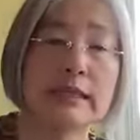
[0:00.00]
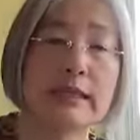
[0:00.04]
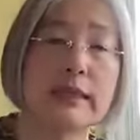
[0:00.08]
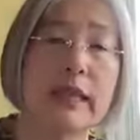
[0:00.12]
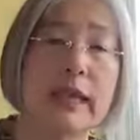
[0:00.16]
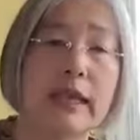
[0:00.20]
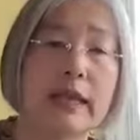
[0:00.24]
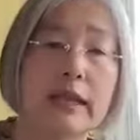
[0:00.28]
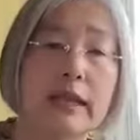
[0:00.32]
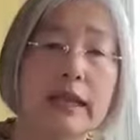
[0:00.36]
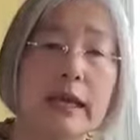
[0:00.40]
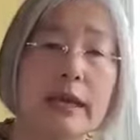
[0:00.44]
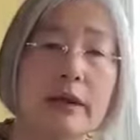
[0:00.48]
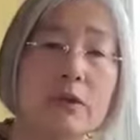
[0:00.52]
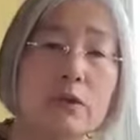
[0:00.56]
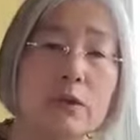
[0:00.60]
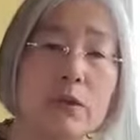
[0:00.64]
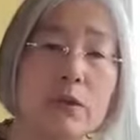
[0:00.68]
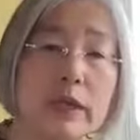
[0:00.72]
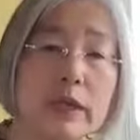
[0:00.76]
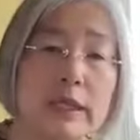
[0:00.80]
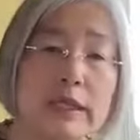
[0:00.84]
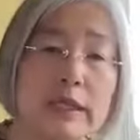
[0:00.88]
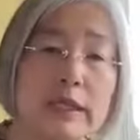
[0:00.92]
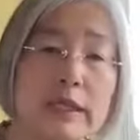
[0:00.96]
They are
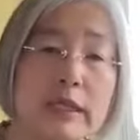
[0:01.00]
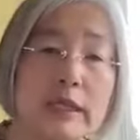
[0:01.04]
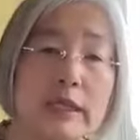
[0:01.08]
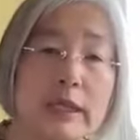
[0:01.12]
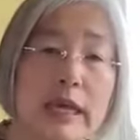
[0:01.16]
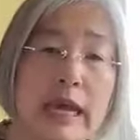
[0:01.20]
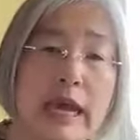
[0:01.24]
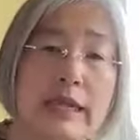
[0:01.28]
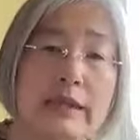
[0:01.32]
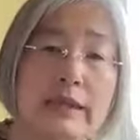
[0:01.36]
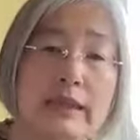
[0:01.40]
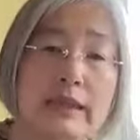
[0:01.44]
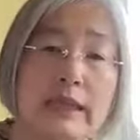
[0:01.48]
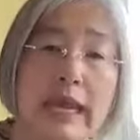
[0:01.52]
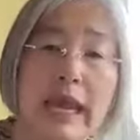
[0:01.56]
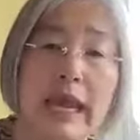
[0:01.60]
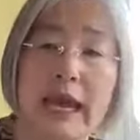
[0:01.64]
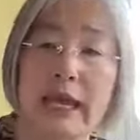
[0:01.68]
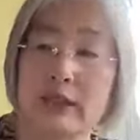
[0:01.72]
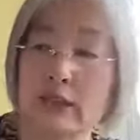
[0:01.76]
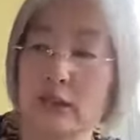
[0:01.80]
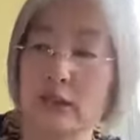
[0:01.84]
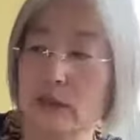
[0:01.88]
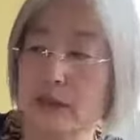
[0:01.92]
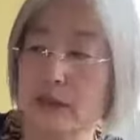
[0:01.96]
reading at the
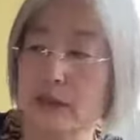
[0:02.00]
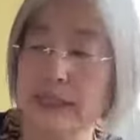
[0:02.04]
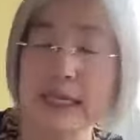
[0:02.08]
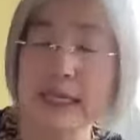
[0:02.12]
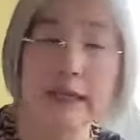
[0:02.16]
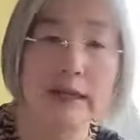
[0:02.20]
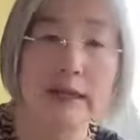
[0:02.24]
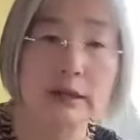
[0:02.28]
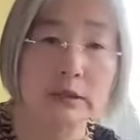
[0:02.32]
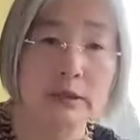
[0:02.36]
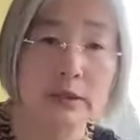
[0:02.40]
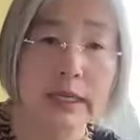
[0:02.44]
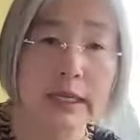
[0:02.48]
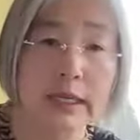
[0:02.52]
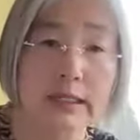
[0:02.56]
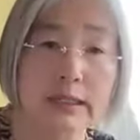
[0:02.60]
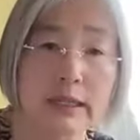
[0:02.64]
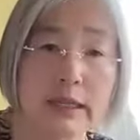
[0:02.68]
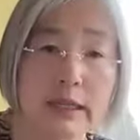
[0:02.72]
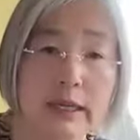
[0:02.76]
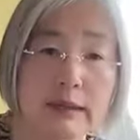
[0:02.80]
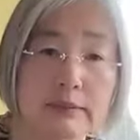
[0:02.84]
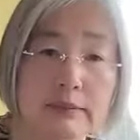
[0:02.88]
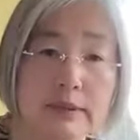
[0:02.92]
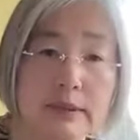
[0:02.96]
end of a second grade
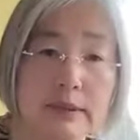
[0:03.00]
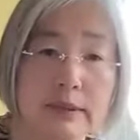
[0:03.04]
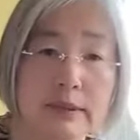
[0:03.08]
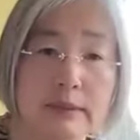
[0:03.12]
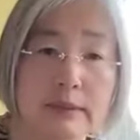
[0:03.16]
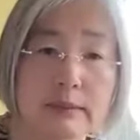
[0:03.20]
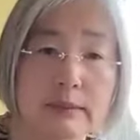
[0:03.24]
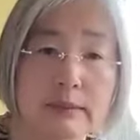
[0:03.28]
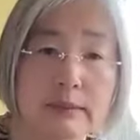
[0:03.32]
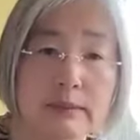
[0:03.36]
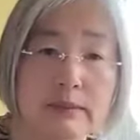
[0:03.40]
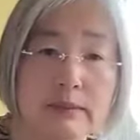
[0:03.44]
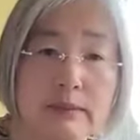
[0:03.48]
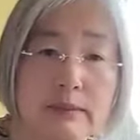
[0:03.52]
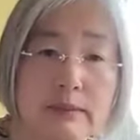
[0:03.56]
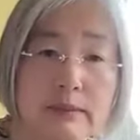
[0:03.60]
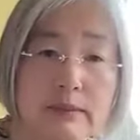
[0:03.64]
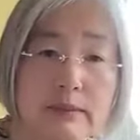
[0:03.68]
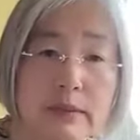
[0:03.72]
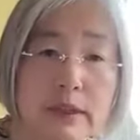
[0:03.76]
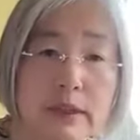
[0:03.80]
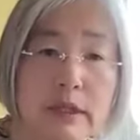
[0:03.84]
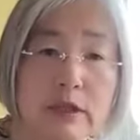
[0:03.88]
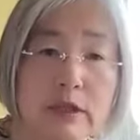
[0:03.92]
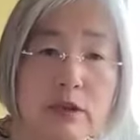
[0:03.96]
level.
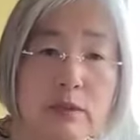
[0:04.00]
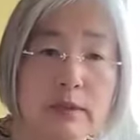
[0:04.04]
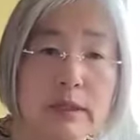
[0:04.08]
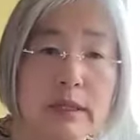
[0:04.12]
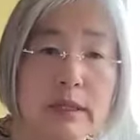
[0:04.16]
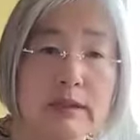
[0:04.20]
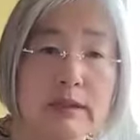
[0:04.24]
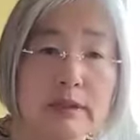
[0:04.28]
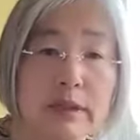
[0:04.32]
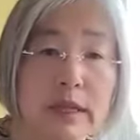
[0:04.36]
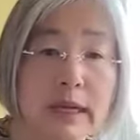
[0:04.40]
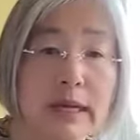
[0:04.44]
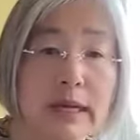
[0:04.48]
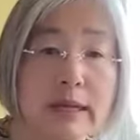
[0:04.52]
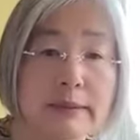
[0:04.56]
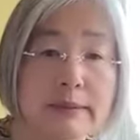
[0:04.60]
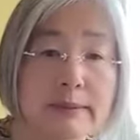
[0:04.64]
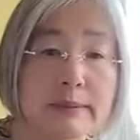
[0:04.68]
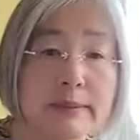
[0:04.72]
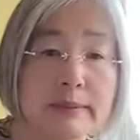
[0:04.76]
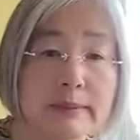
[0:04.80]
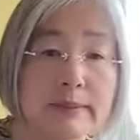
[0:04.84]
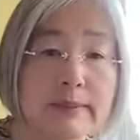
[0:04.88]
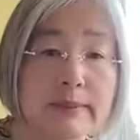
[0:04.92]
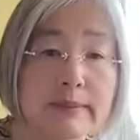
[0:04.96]
Can you believe that?
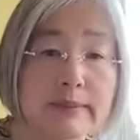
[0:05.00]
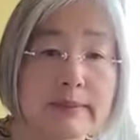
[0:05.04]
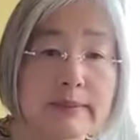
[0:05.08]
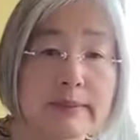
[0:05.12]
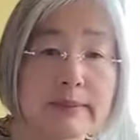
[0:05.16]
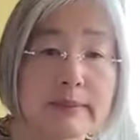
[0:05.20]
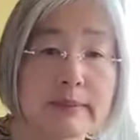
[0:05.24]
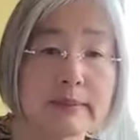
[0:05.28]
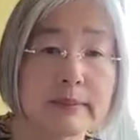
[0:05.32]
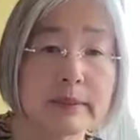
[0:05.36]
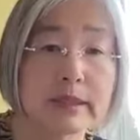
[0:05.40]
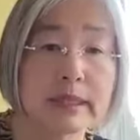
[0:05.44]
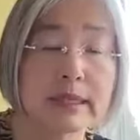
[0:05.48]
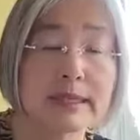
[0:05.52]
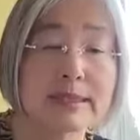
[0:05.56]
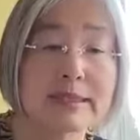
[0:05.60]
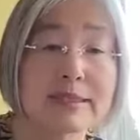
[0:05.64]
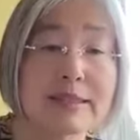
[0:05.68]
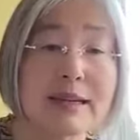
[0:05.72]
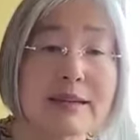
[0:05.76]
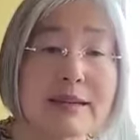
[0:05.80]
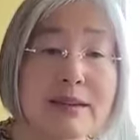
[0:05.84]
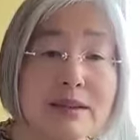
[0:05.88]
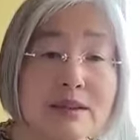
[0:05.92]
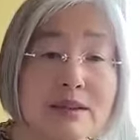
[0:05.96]

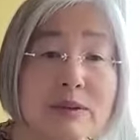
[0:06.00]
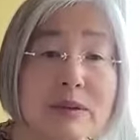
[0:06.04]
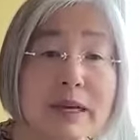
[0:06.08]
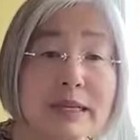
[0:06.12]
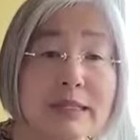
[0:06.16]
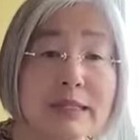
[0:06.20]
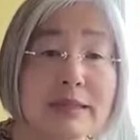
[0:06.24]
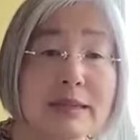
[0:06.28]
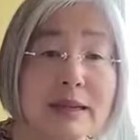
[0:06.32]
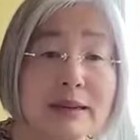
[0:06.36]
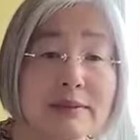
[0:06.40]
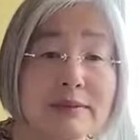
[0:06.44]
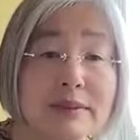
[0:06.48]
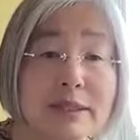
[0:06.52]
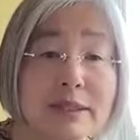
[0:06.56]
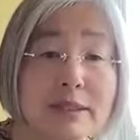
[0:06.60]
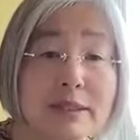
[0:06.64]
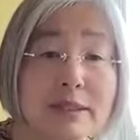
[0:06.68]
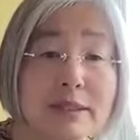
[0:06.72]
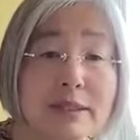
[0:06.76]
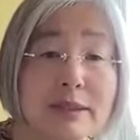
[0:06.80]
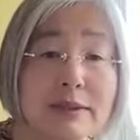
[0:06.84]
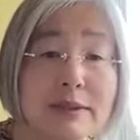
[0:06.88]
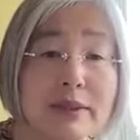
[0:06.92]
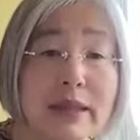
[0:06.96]
Second grade
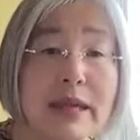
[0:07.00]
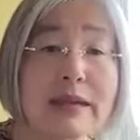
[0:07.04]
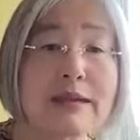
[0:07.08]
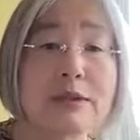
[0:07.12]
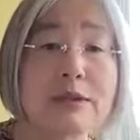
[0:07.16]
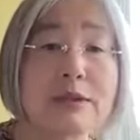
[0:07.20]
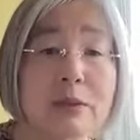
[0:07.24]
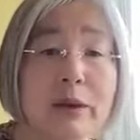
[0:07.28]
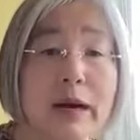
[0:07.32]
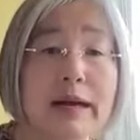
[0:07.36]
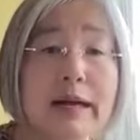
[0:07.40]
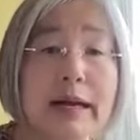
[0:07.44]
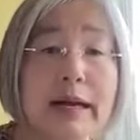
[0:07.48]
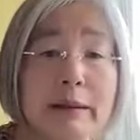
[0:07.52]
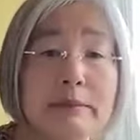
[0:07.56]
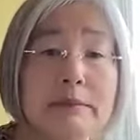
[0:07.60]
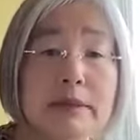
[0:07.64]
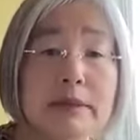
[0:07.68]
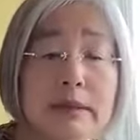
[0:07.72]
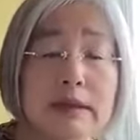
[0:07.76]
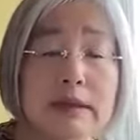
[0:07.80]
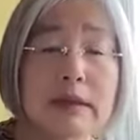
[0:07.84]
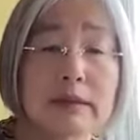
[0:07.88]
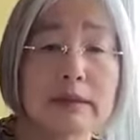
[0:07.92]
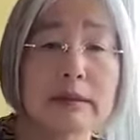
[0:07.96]
level. That's why
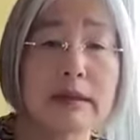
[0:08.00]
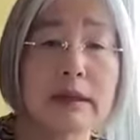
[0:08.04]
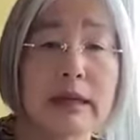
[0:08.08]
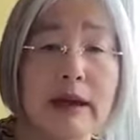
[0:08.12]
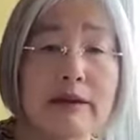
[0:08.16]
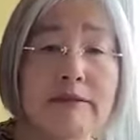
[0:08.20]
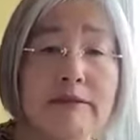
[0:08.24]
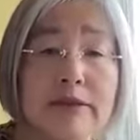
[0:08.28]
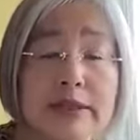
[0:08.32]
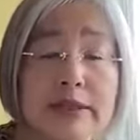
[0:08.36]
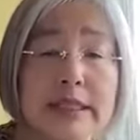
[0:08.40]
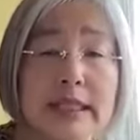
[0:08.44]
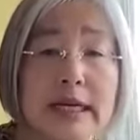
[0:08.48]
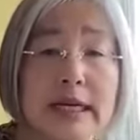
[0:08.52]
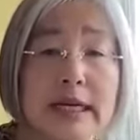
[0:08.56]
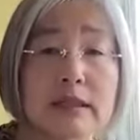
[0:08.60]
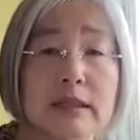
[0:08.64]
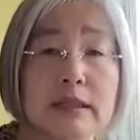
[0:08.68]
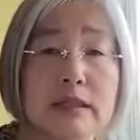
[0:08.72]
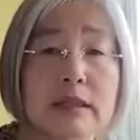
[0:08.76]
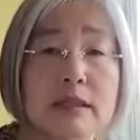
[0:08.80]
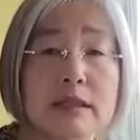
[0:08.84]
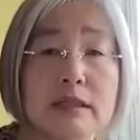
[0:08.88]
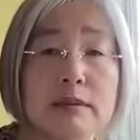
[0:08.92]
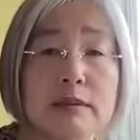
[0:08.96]
I'm
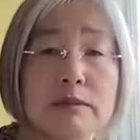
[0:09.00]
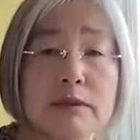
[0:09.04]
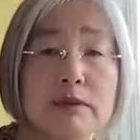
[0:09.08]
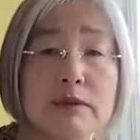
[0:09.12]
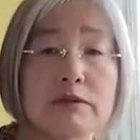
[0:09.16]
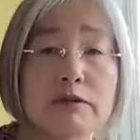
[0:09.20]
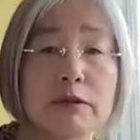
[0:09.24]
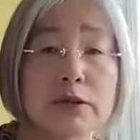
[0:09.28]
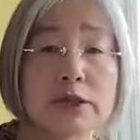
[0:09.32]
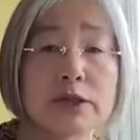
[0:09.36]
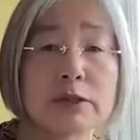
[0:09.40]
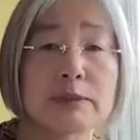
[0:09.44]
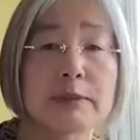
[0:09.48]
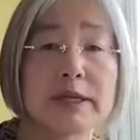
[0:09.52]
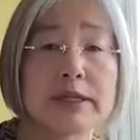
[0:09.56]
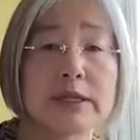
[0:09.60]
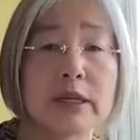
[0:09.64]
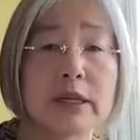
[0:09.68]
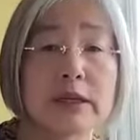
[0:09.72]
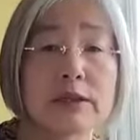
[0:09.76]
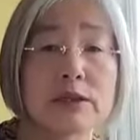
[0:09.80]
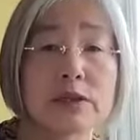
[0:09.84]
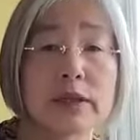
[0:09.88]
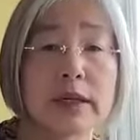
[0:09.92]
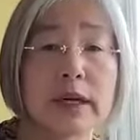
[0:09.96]
emphasizing this book for special
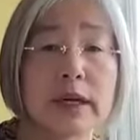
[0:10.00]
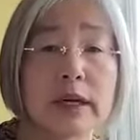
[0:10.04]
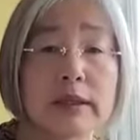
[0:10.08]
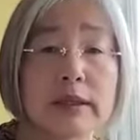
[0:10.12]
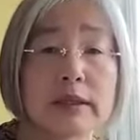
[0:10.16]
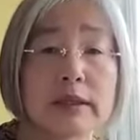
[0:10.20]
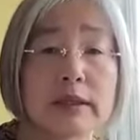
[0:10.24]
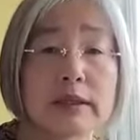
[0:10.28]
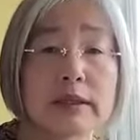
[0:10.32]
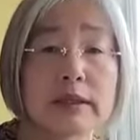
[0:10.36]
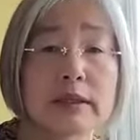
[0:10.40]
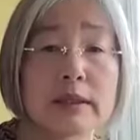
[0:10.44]
educators.